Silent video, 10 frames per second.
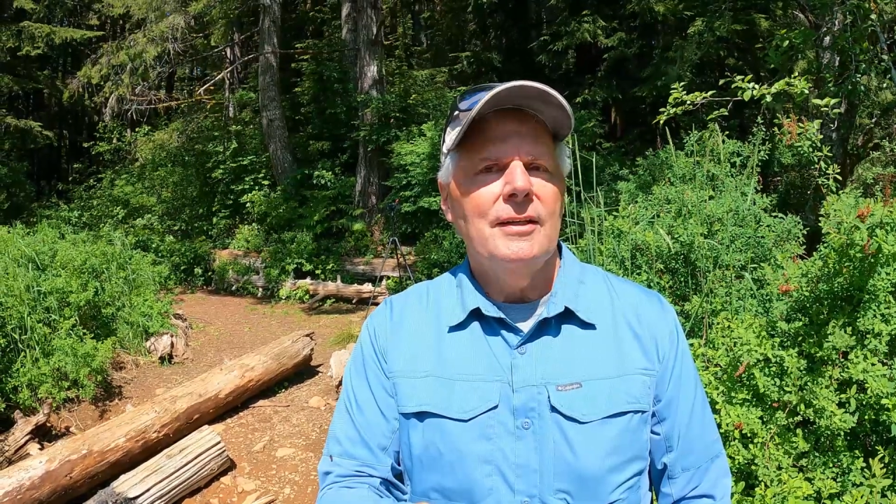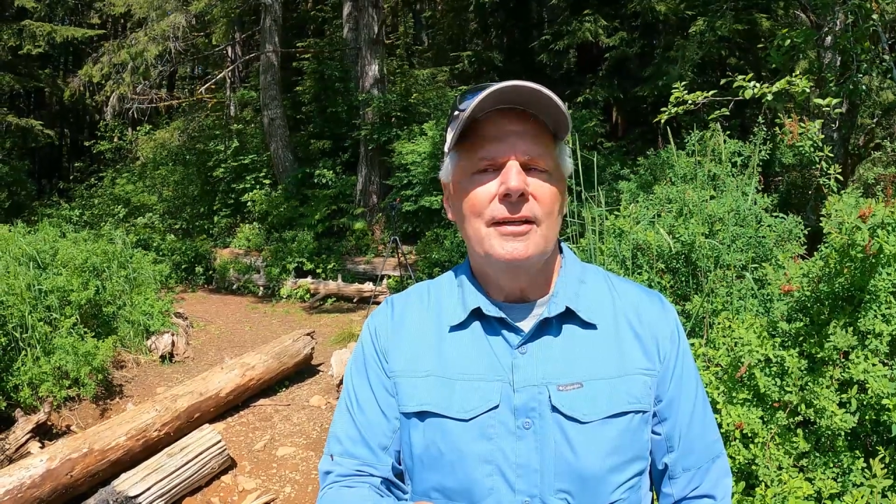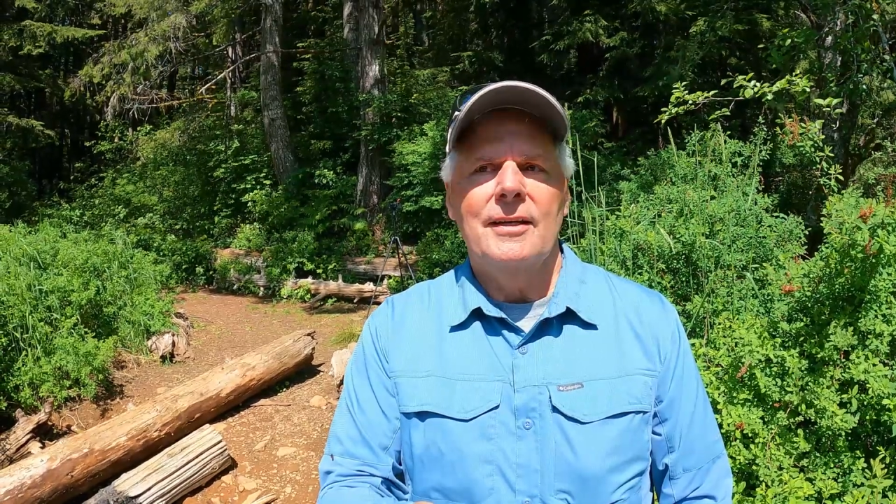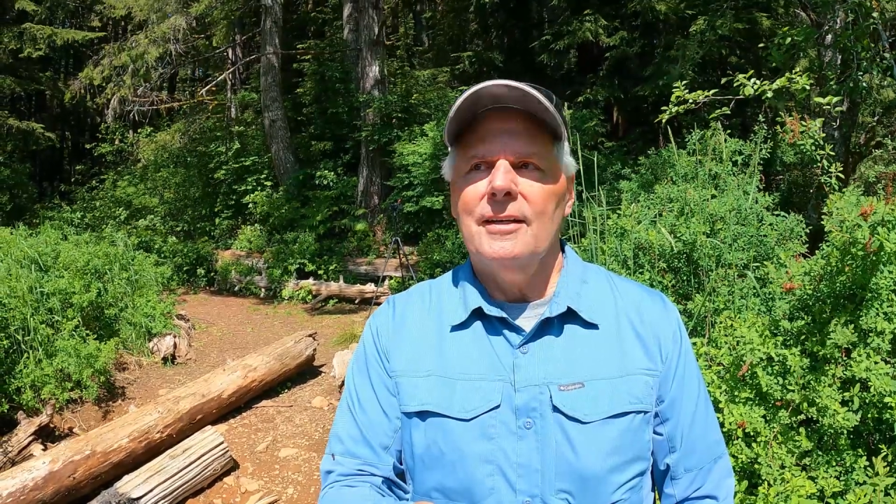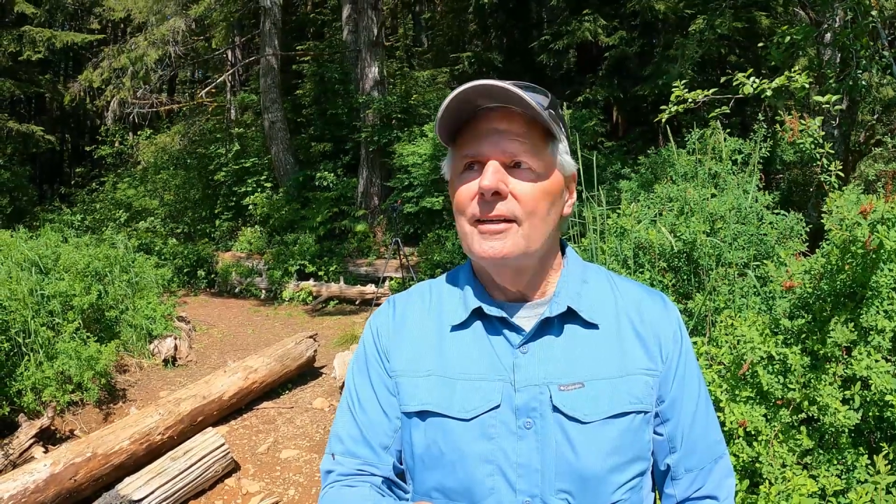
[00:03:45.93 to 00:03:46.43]

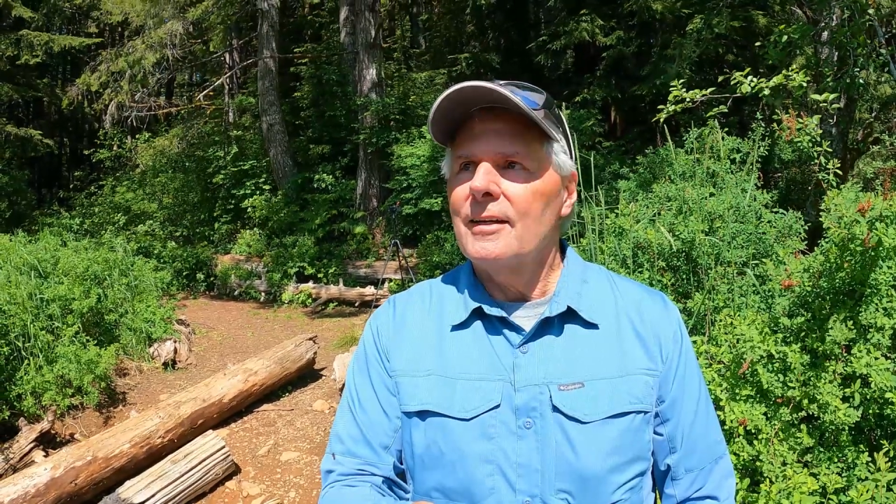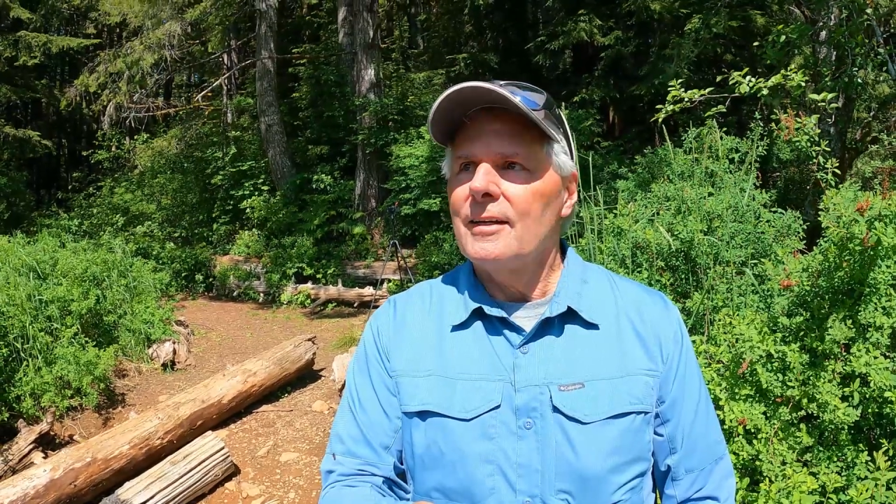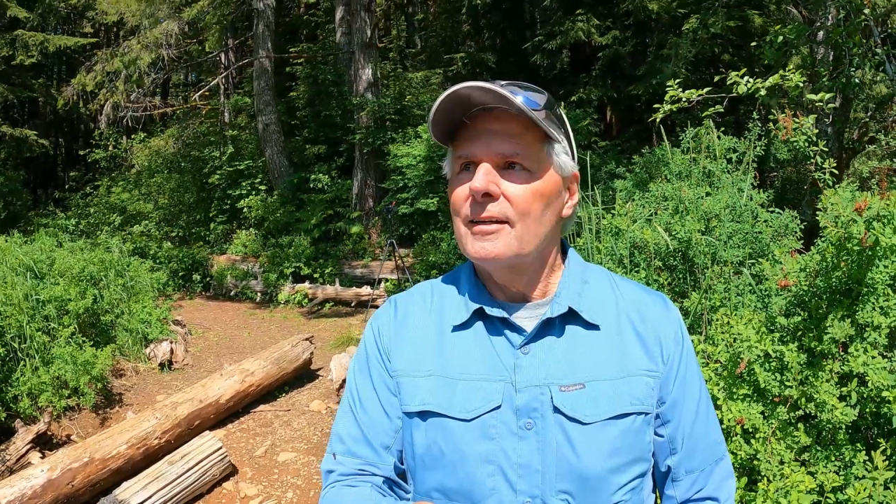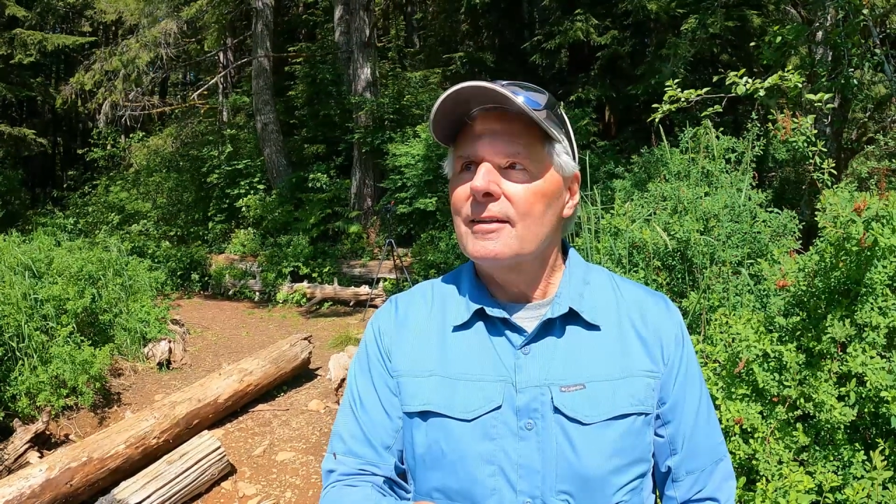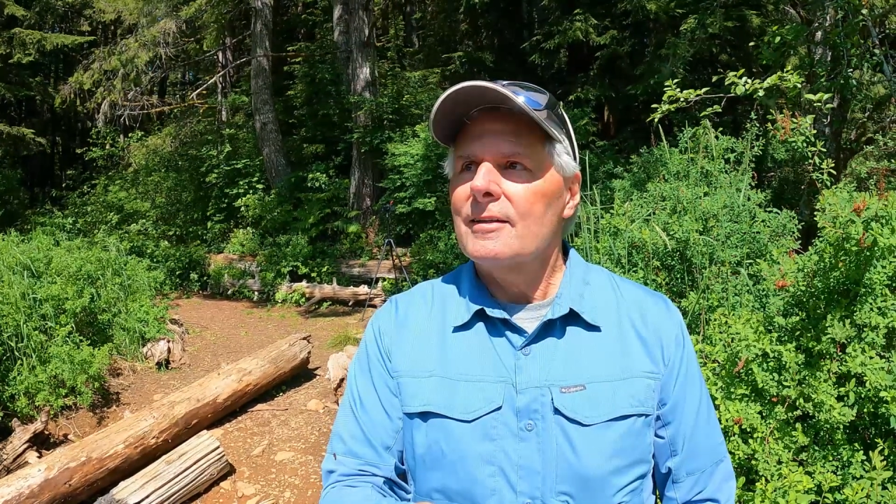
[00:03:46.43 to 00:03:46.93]
and
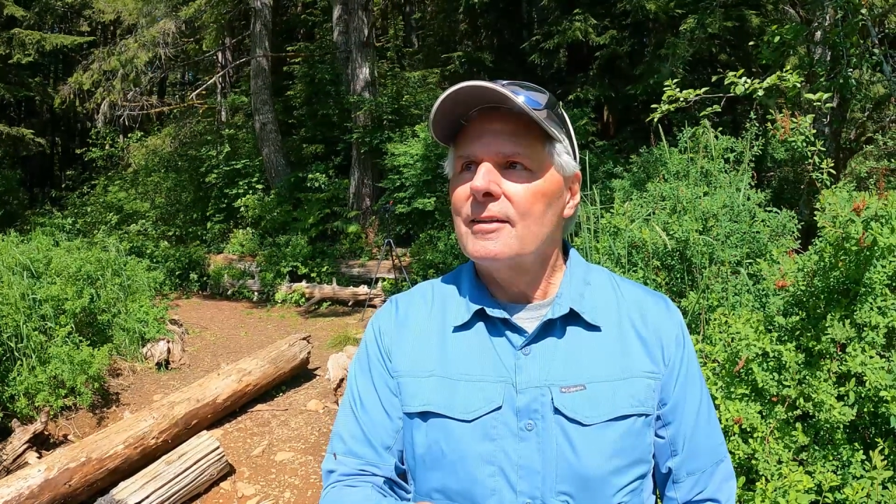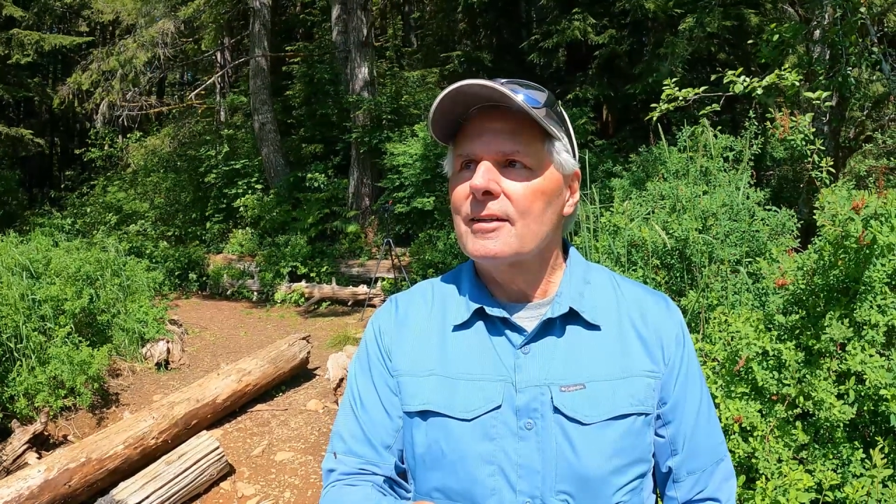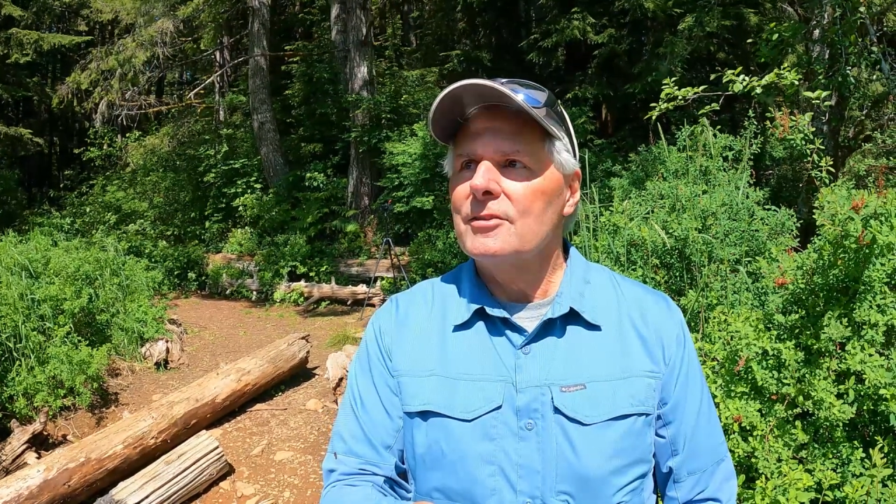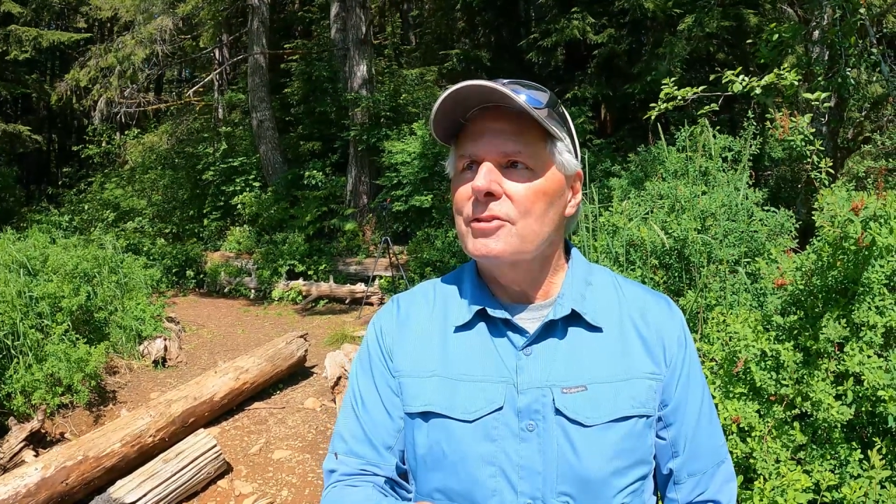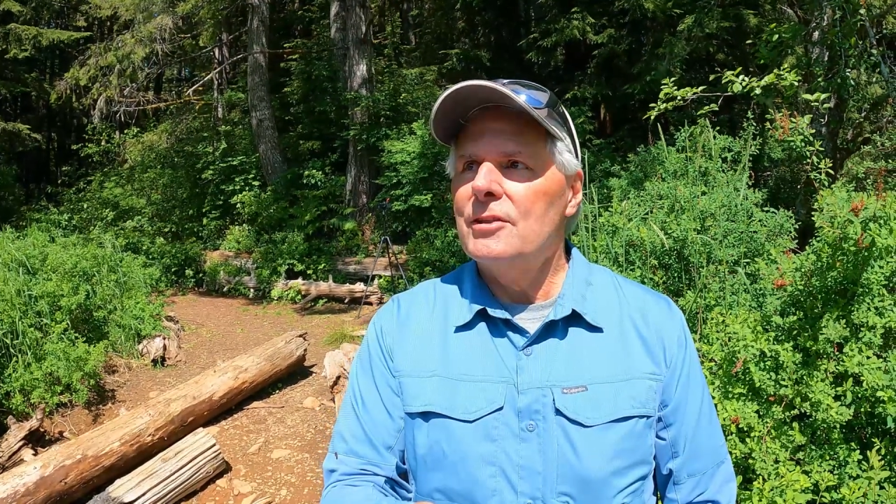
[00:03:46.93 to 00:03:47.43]
I
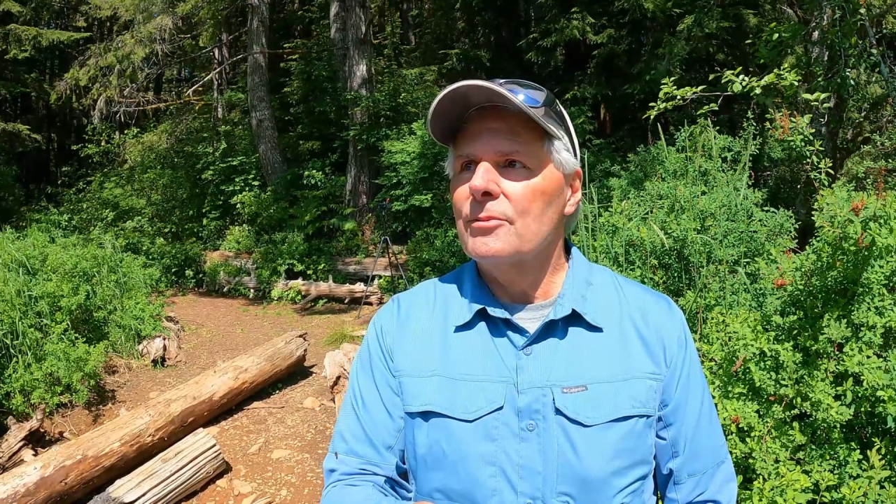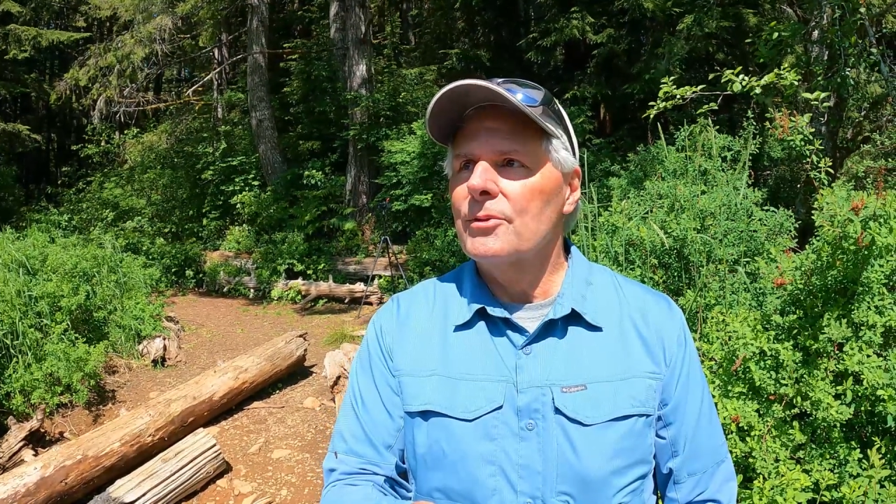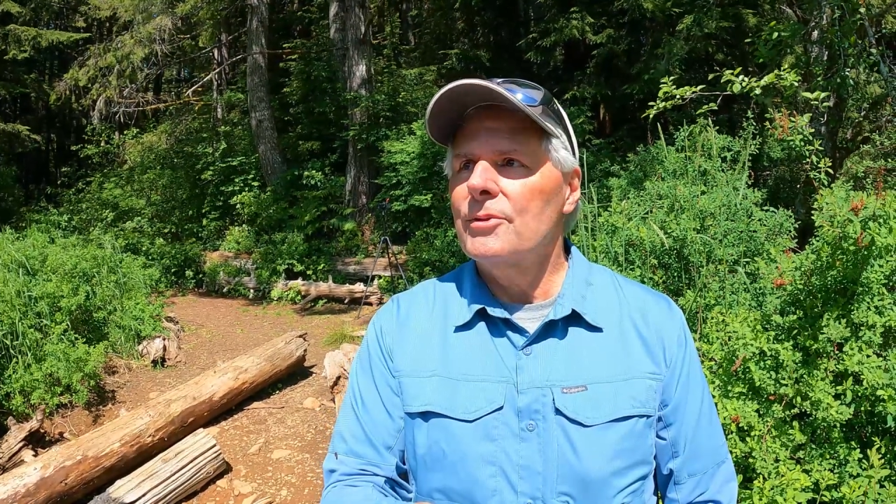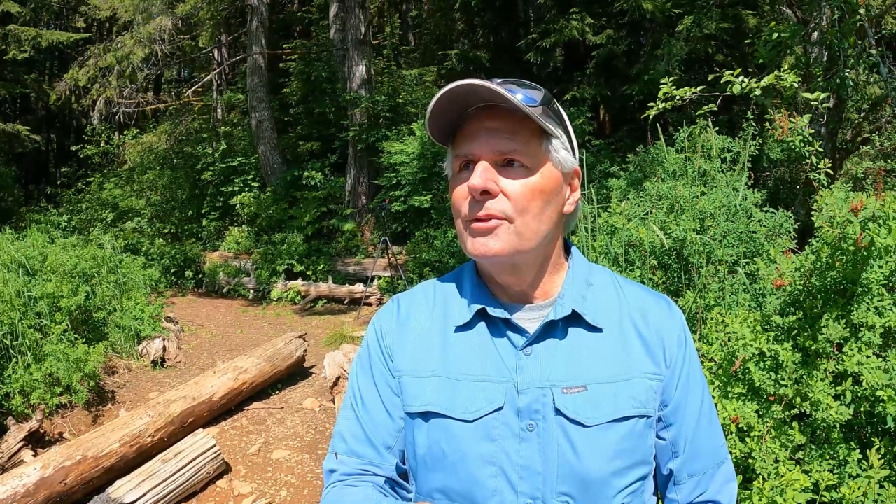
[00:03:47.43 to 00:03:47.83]
can share it with